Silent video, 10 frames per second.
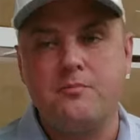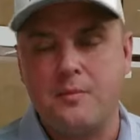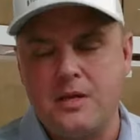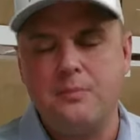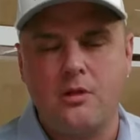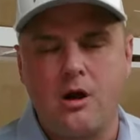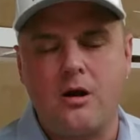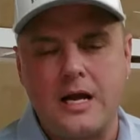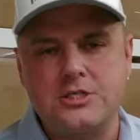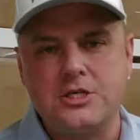But people are
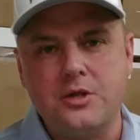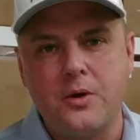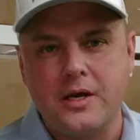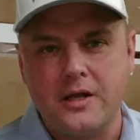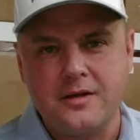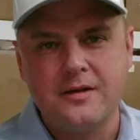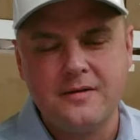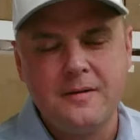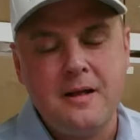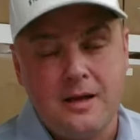actually doing it.
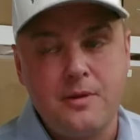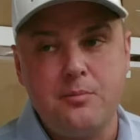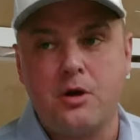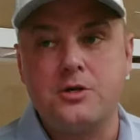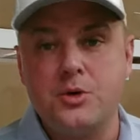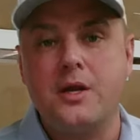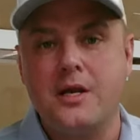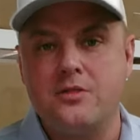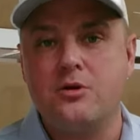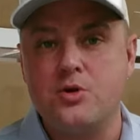People are doing it,
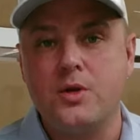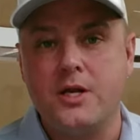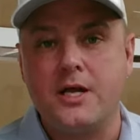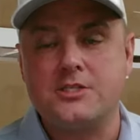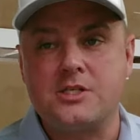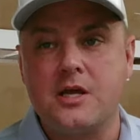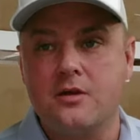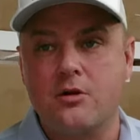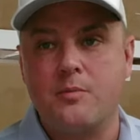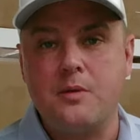and they're doing it at scale.
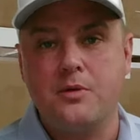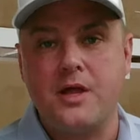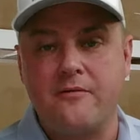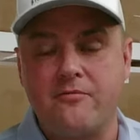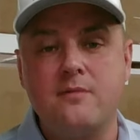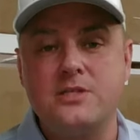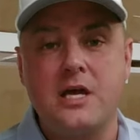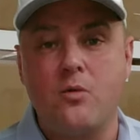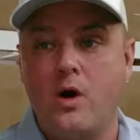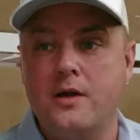There are people that from day
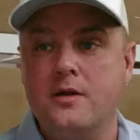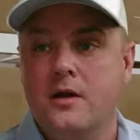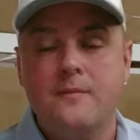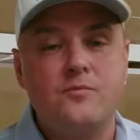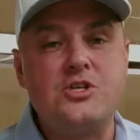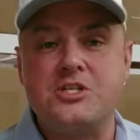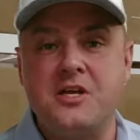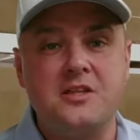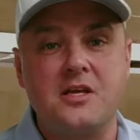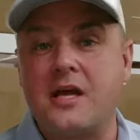one just
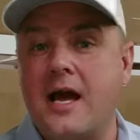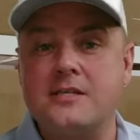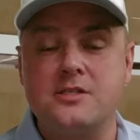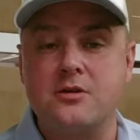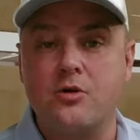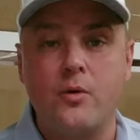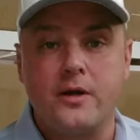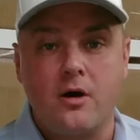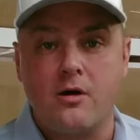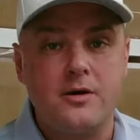hit the gas and they're going
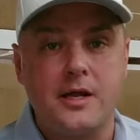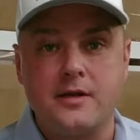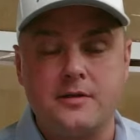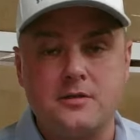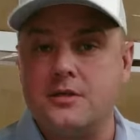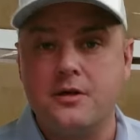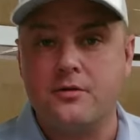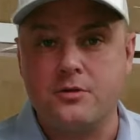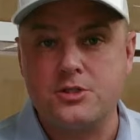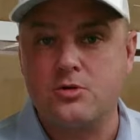hard, and
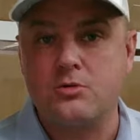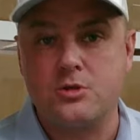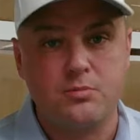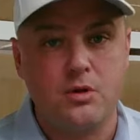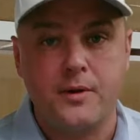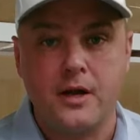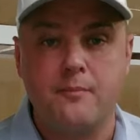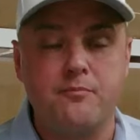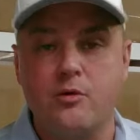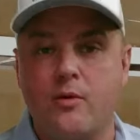their stores are blowing
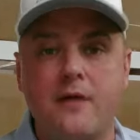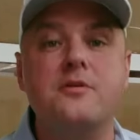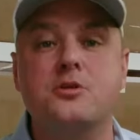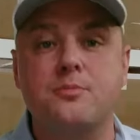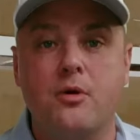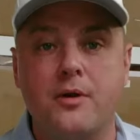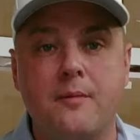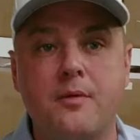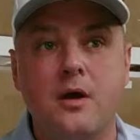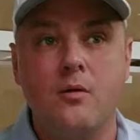up, their revenue's blowing
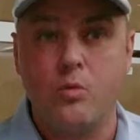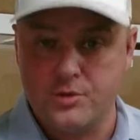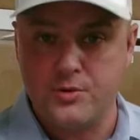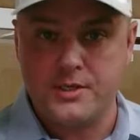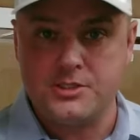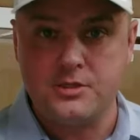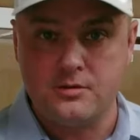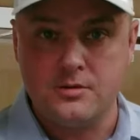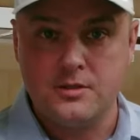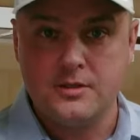up. We're doing it too.
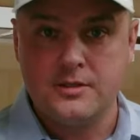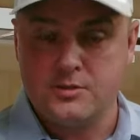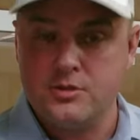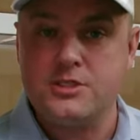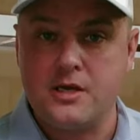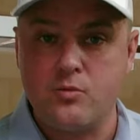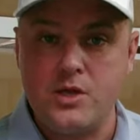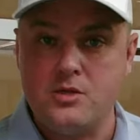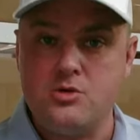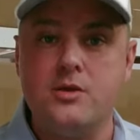We're going to say, we
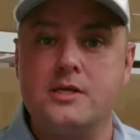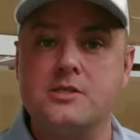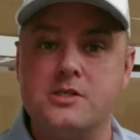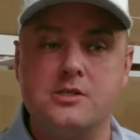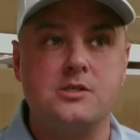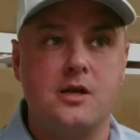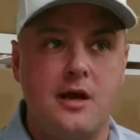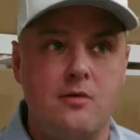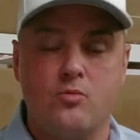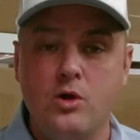can do this. This is going
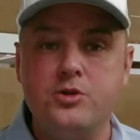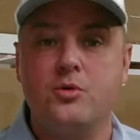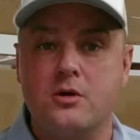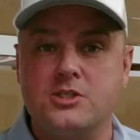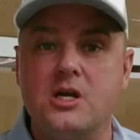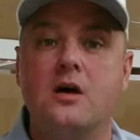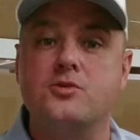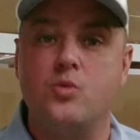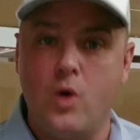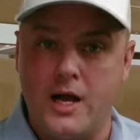to, we'll do it ourselves.
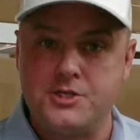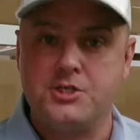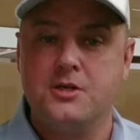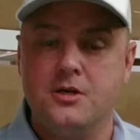Watch.